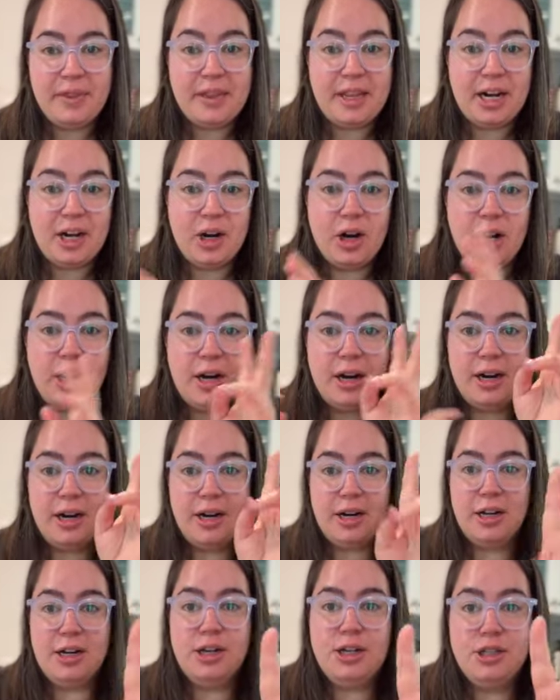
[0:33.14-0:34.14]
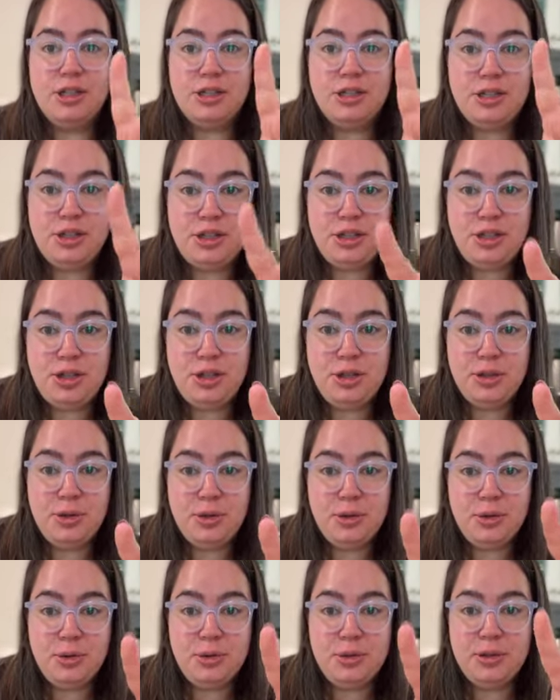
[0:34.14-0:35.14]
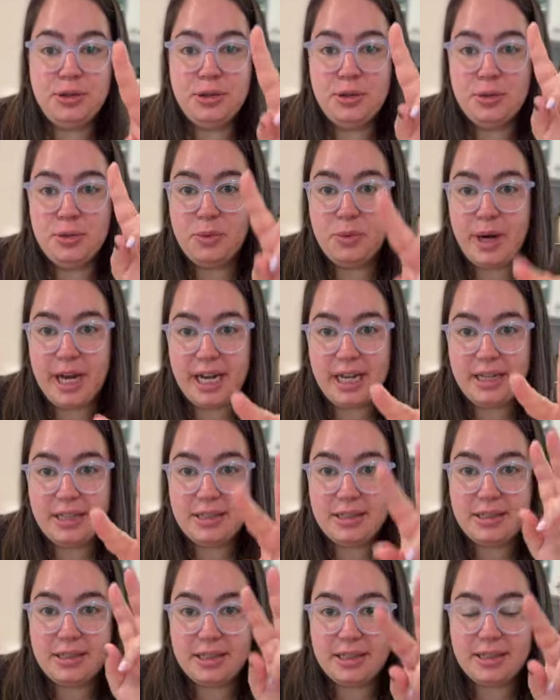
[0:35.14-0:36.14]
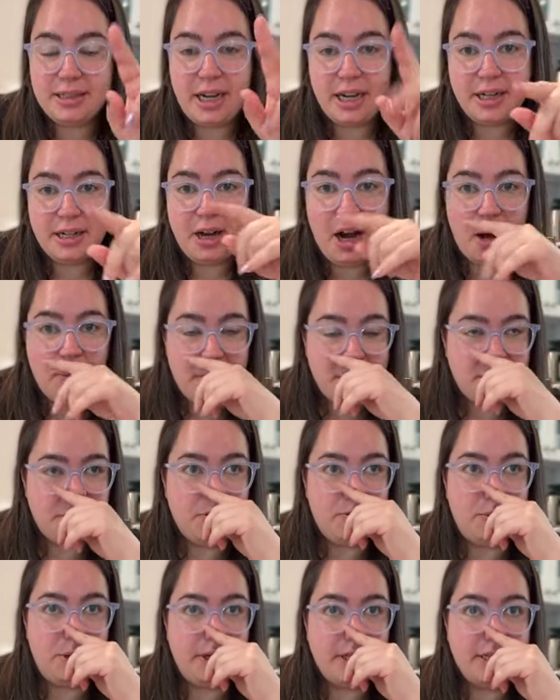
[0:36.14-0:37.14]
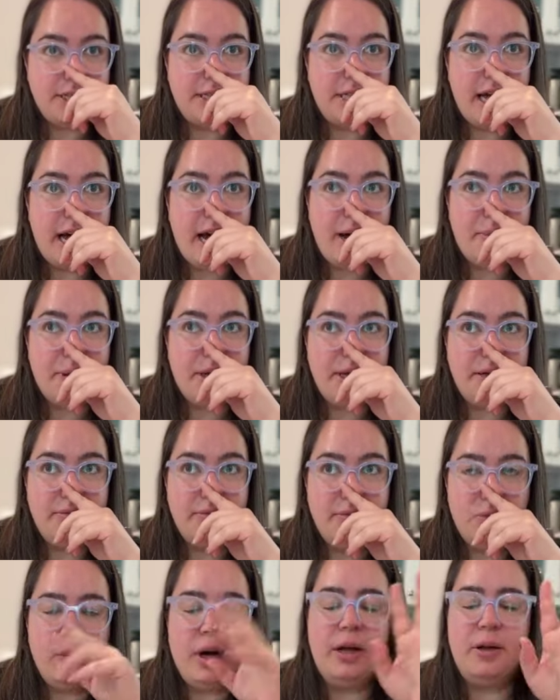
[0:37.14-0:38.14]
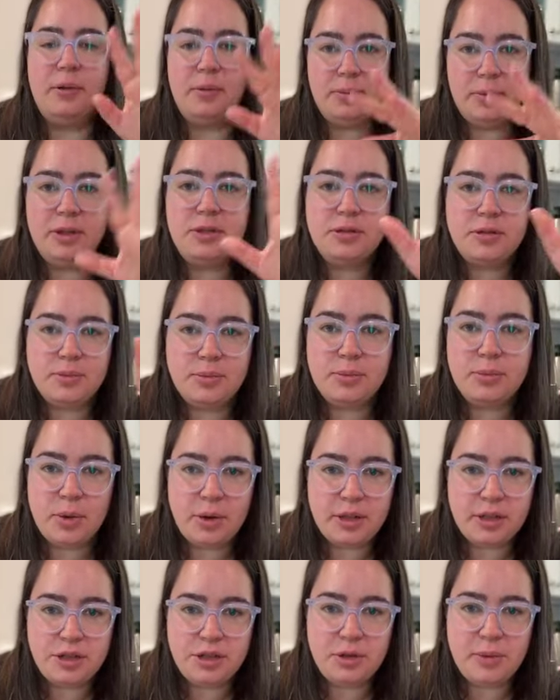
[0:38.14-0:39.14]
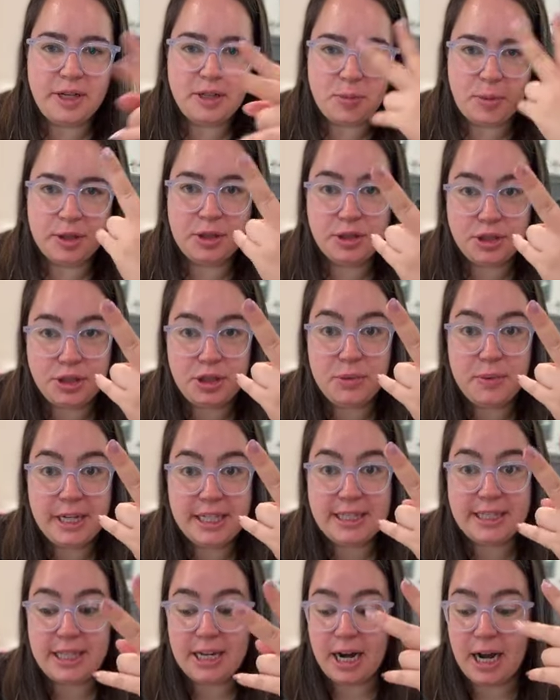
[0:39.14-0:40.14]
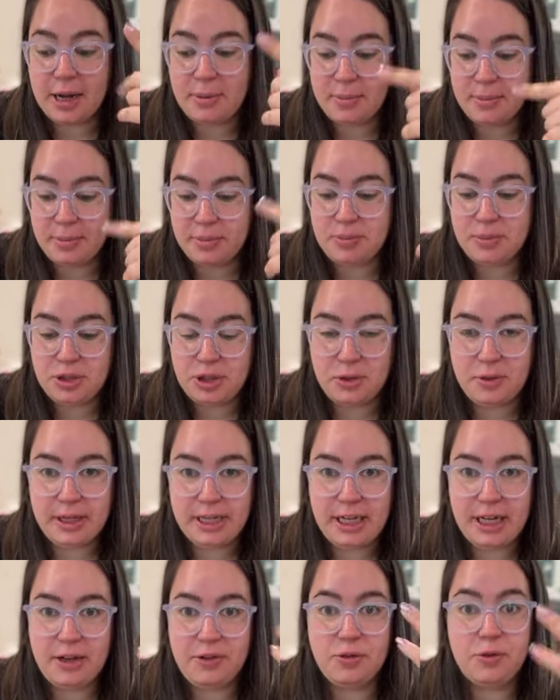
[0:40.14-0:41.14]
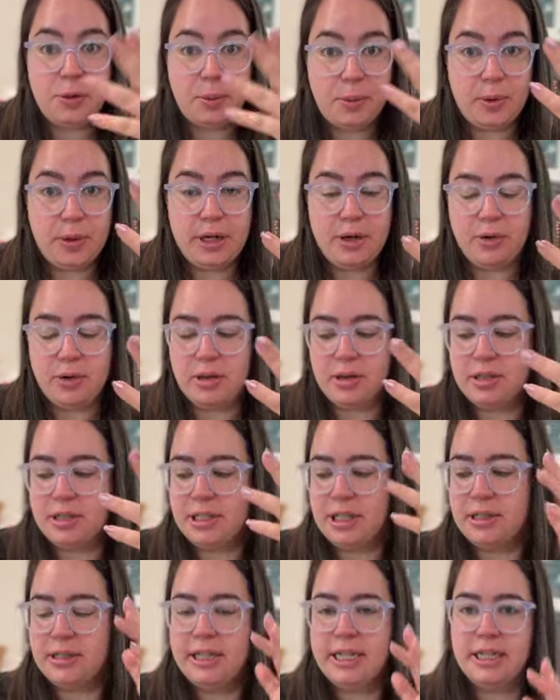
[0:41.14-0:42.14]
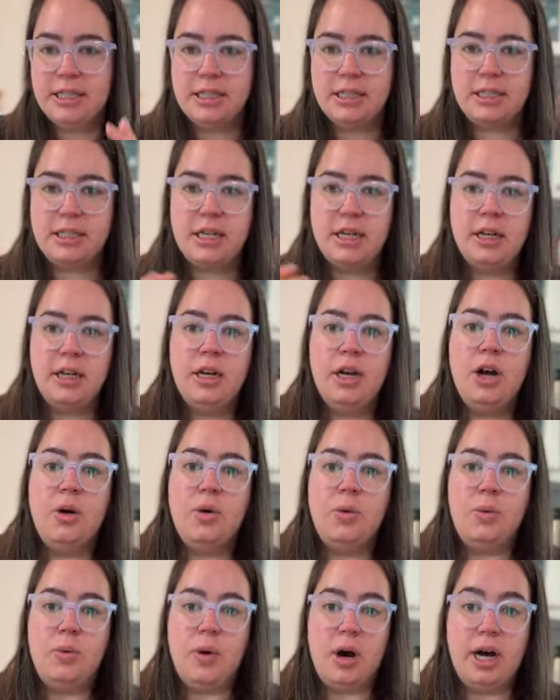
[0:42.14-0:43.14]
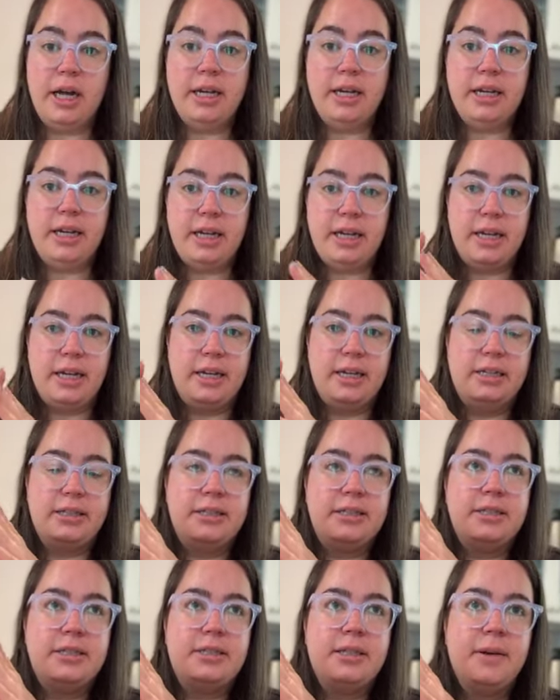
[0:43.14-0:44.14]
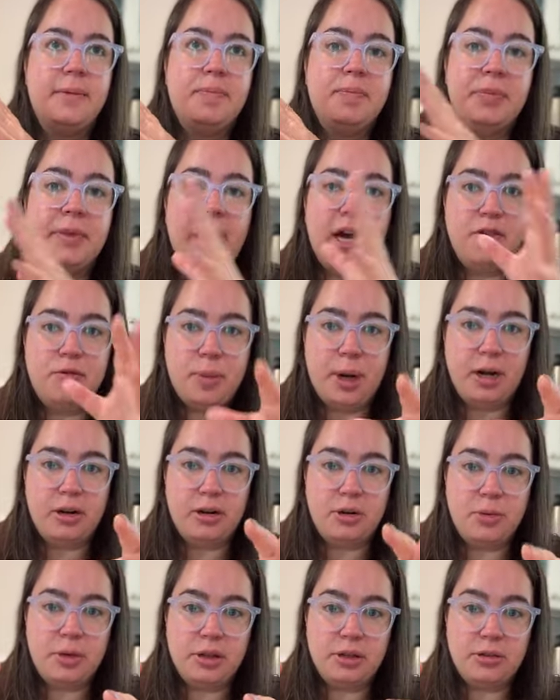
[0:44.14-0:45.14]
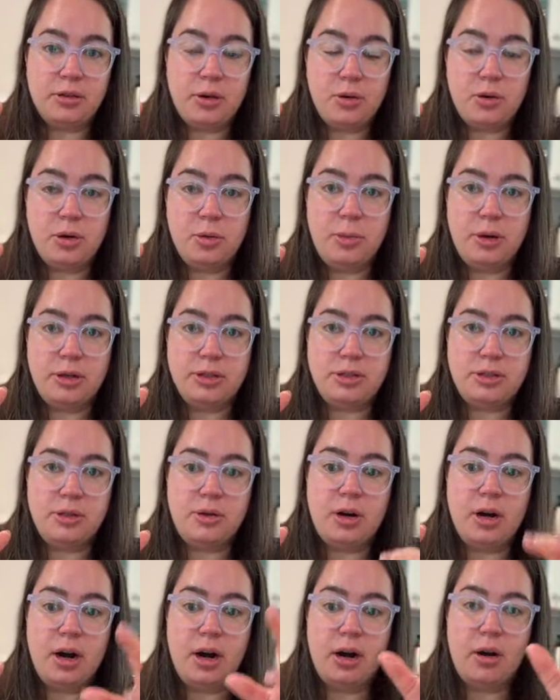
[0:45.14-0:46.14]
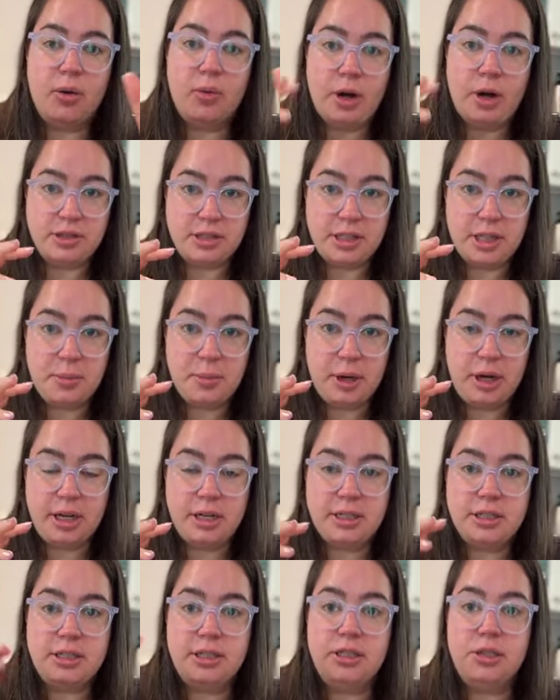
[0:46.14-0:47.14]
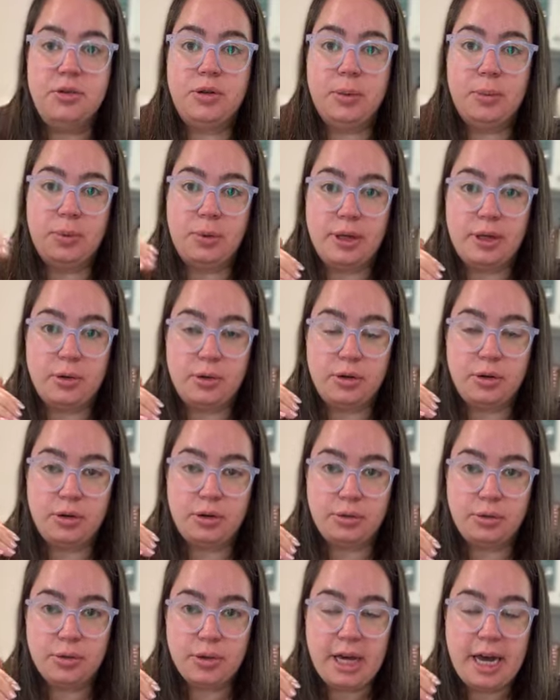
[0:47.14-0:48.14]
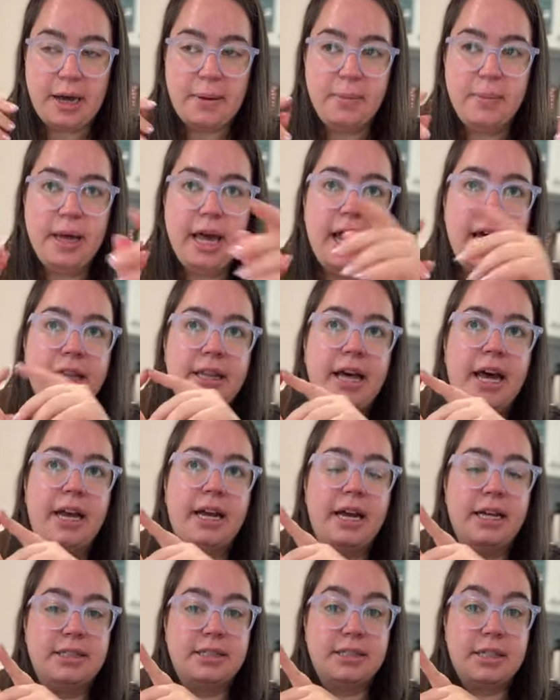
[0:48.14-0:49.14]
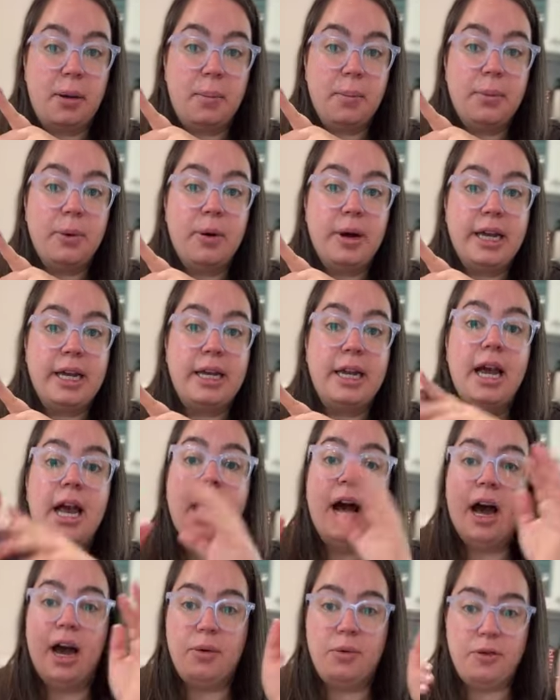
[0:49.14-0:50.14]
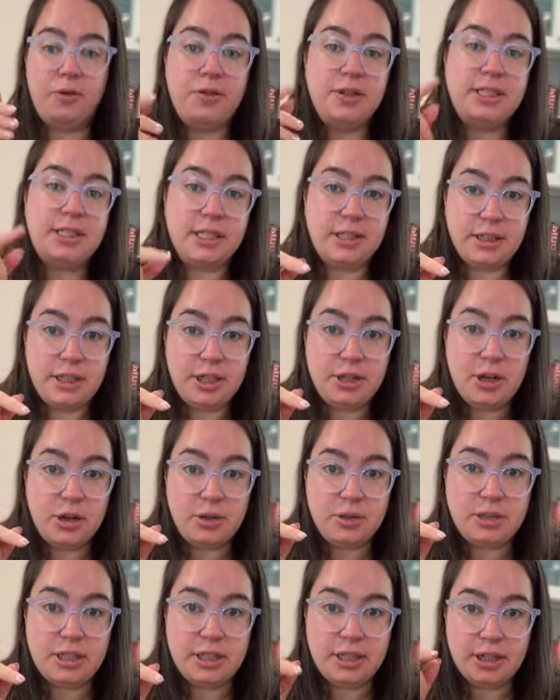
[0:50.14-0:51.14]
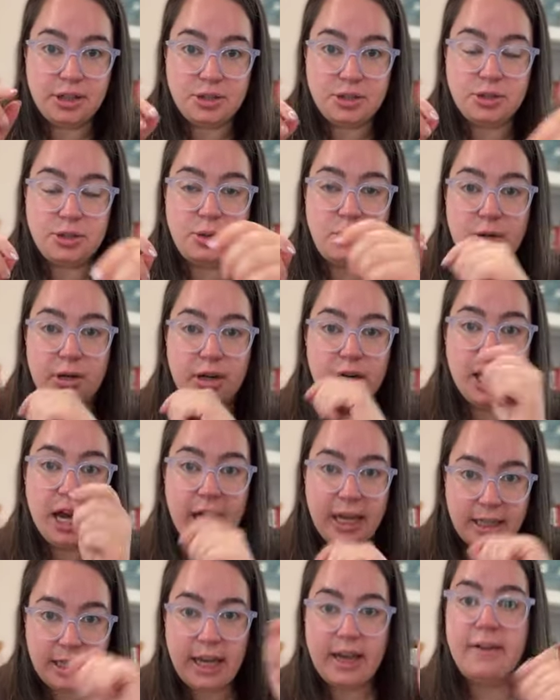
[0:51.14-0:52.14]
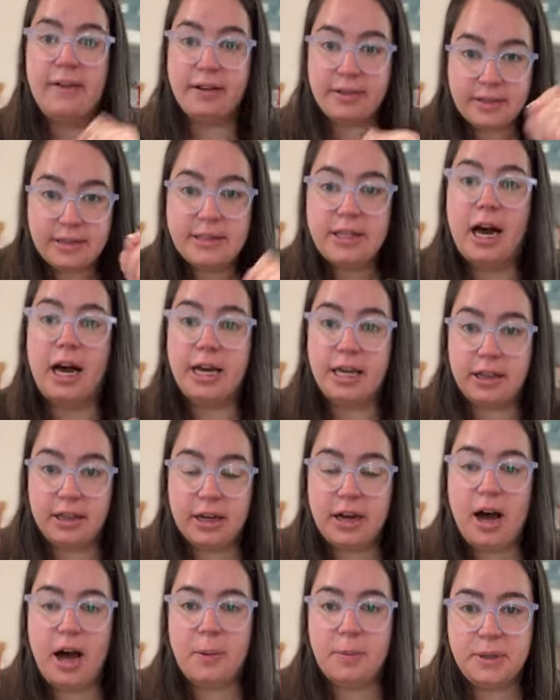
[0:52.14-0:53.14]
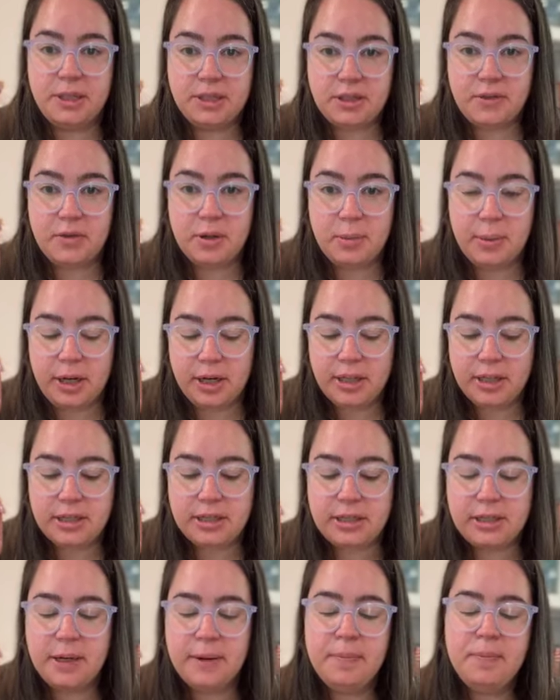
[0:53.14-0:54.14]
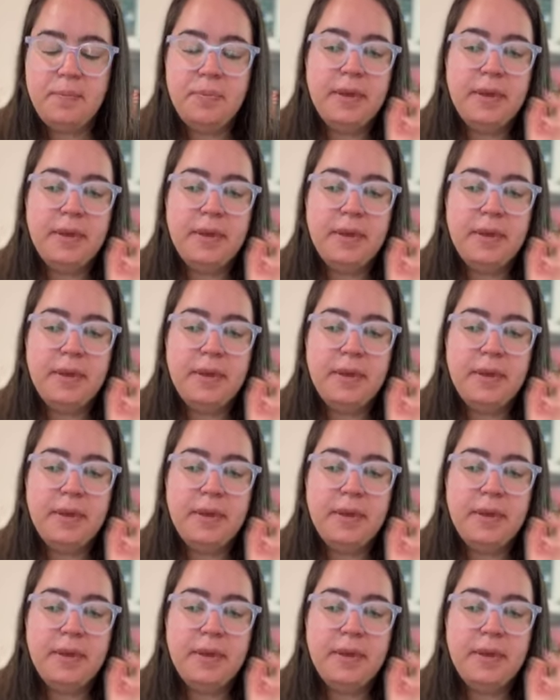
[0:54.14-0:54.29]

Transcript: There are 2 ways that signed copies of books happen. Well, there's more than 2 ways, but there's 2 ways that I'm doing it for pre-orders at least. One is I've partnered with a local bookstore, Wellesley Books. You can pre-order through them. And then at some point, I will physically go to their store and sign the copies of the books.